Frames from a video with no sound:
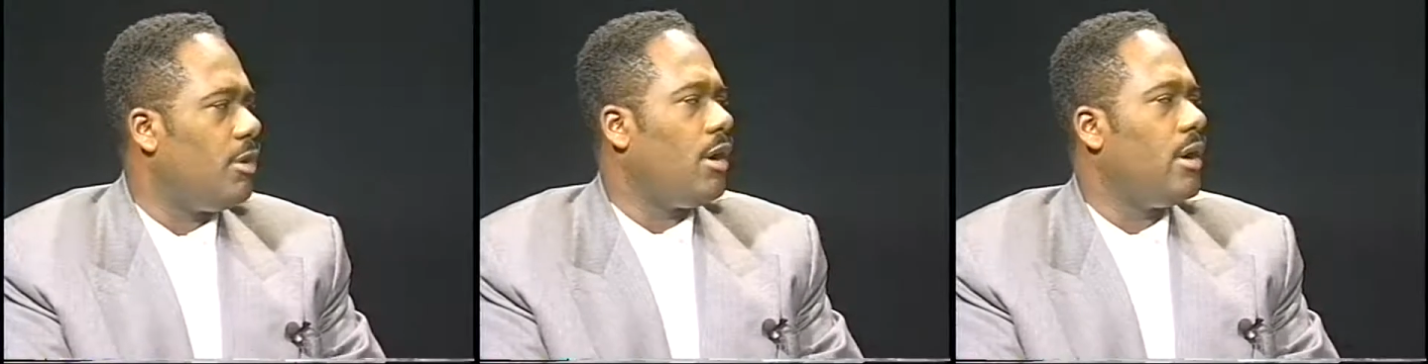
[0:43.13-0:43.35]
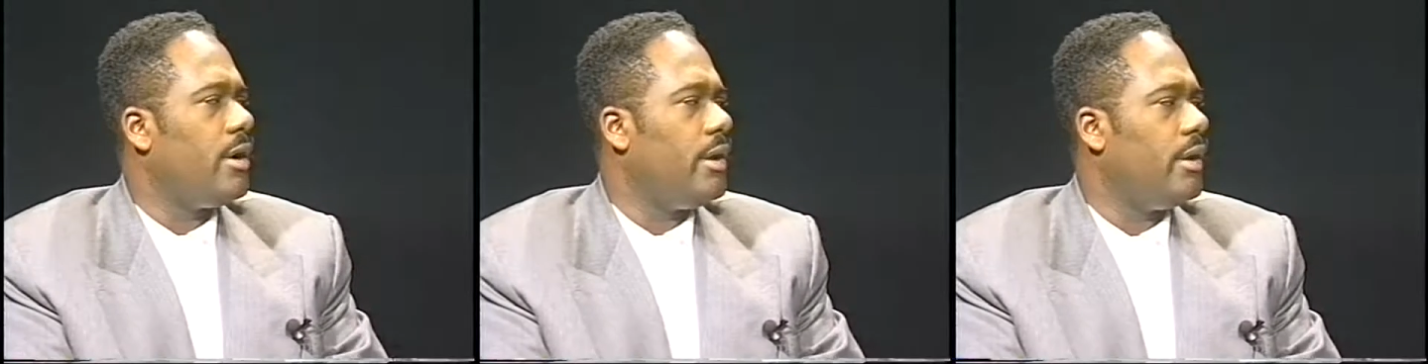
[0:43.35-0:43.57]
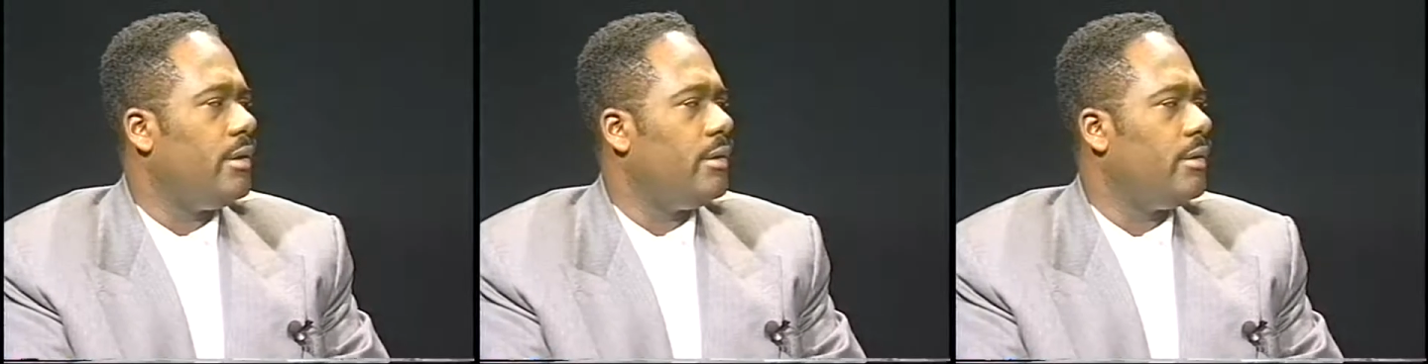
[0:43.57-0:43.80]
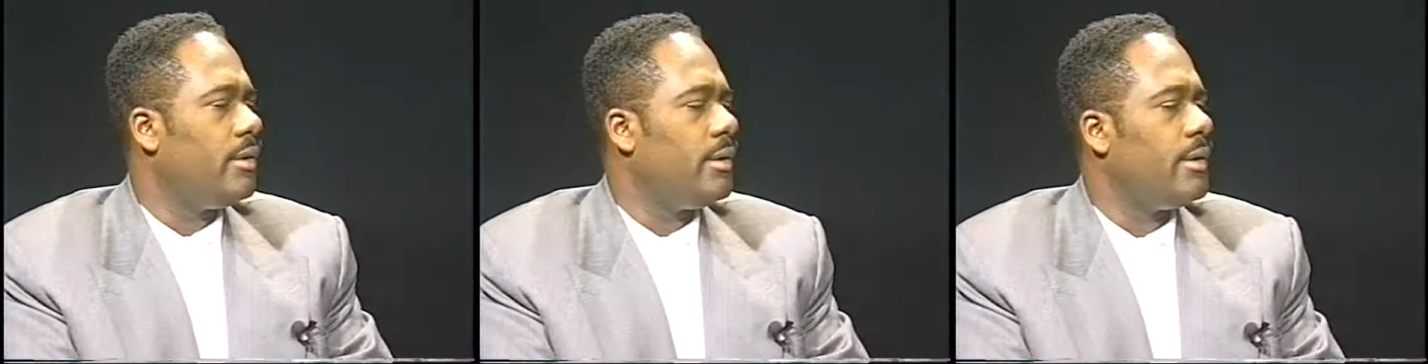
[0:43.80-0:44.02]
party.
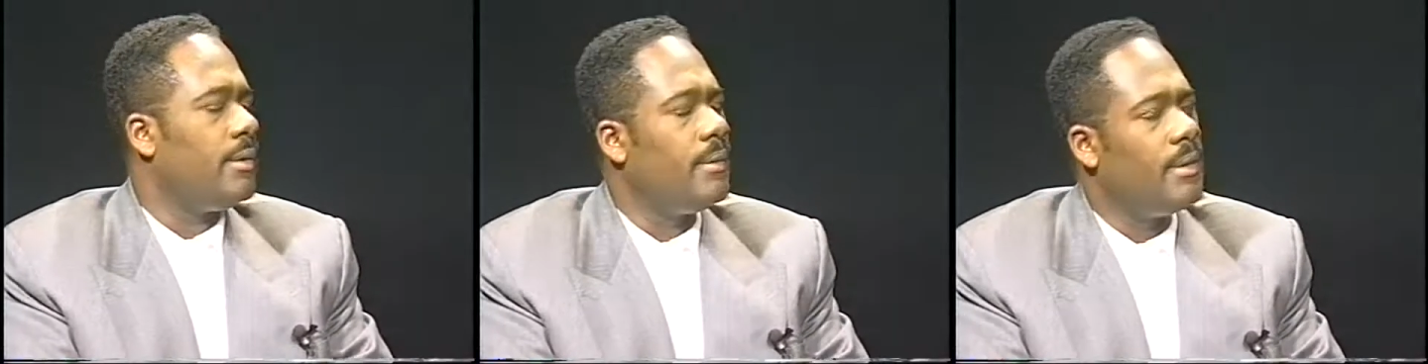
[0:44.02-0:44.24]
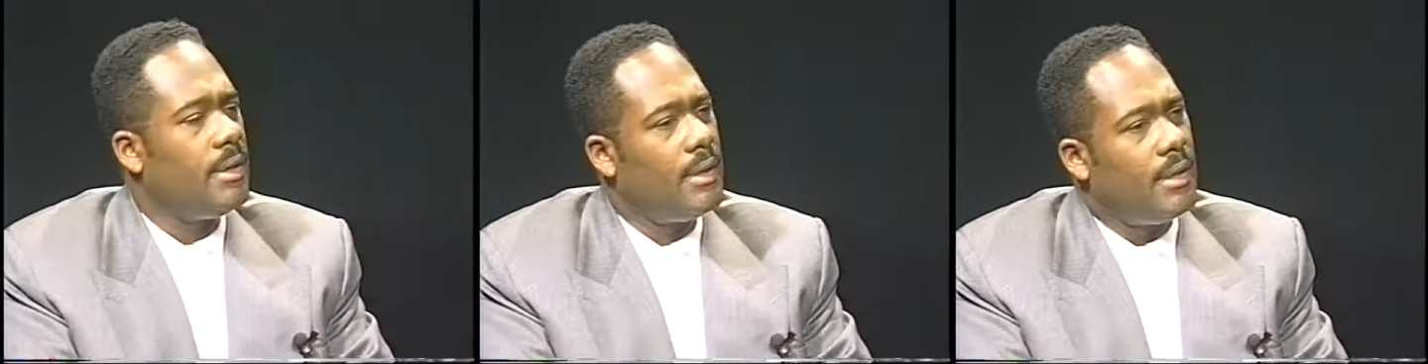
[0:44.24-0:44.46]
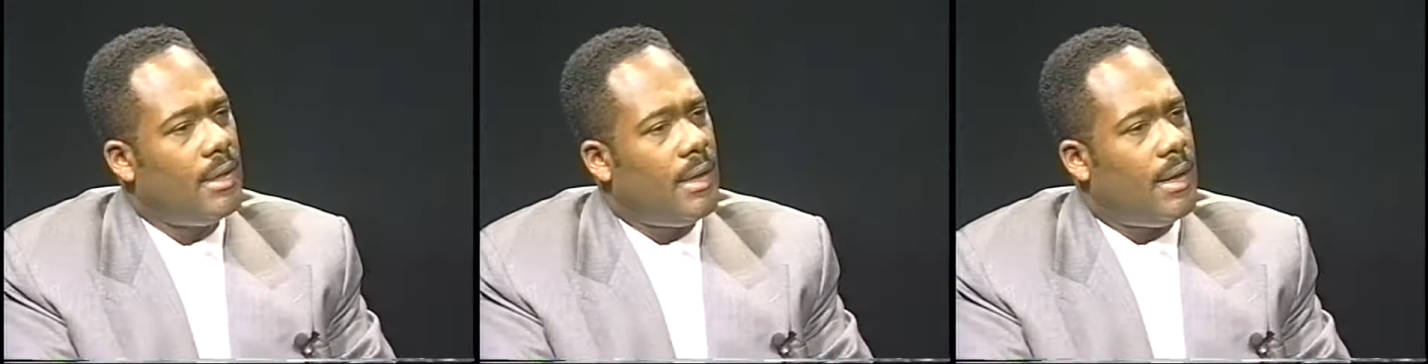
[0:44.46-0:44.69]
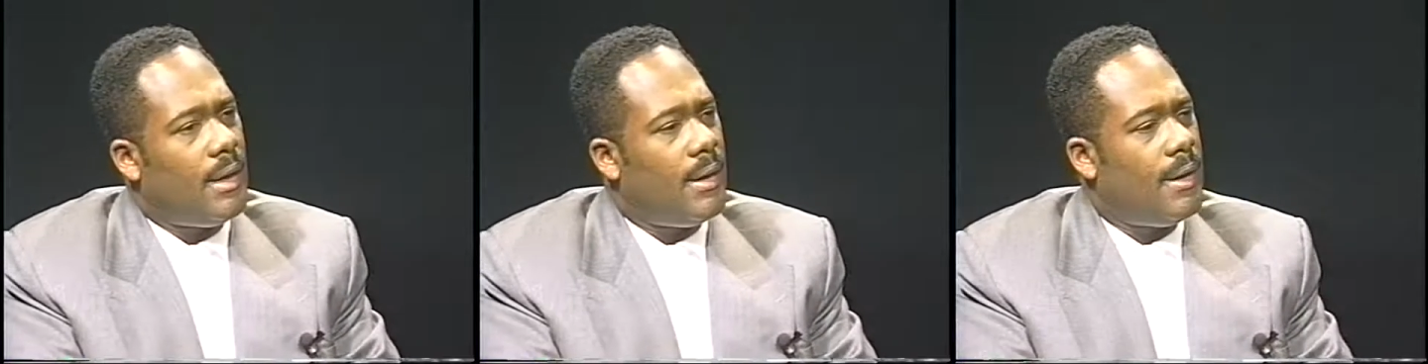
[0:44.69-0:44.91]
You
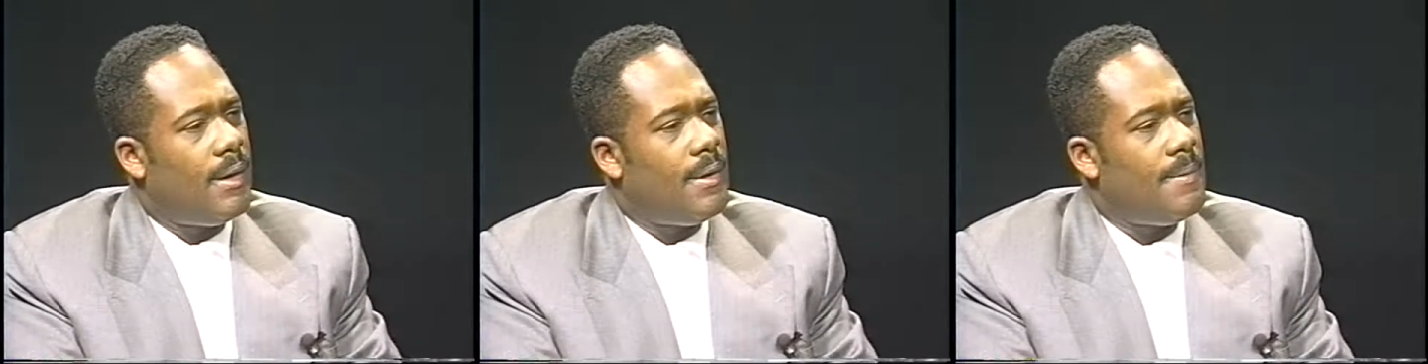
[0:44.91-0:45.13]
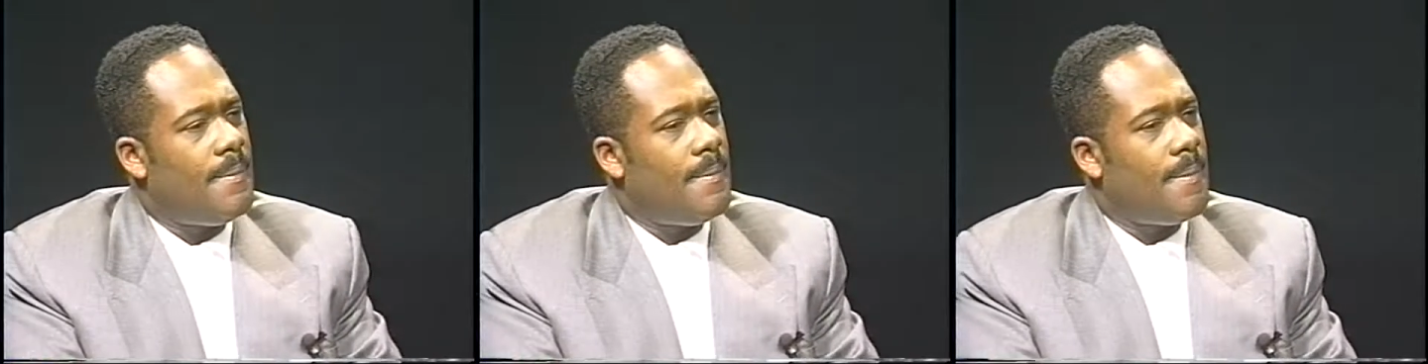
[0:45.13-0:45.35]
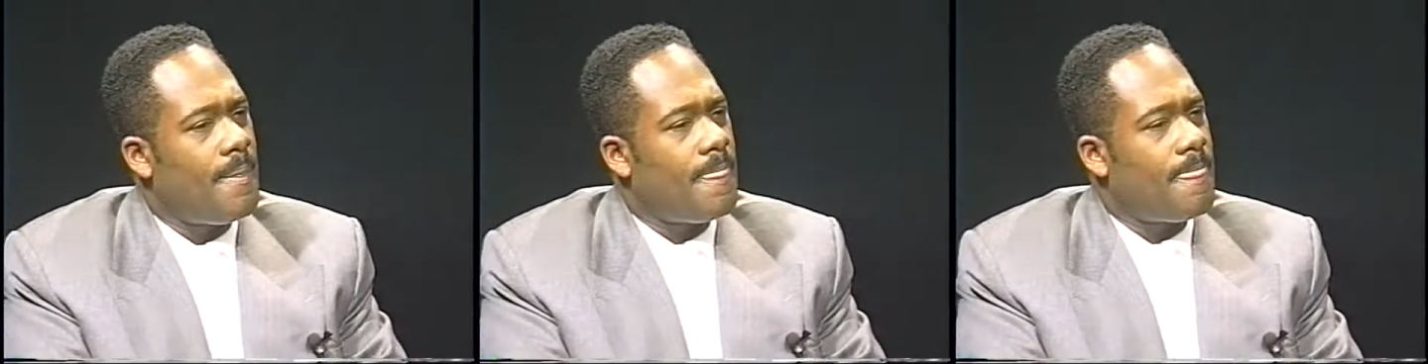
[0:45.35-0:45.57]
know?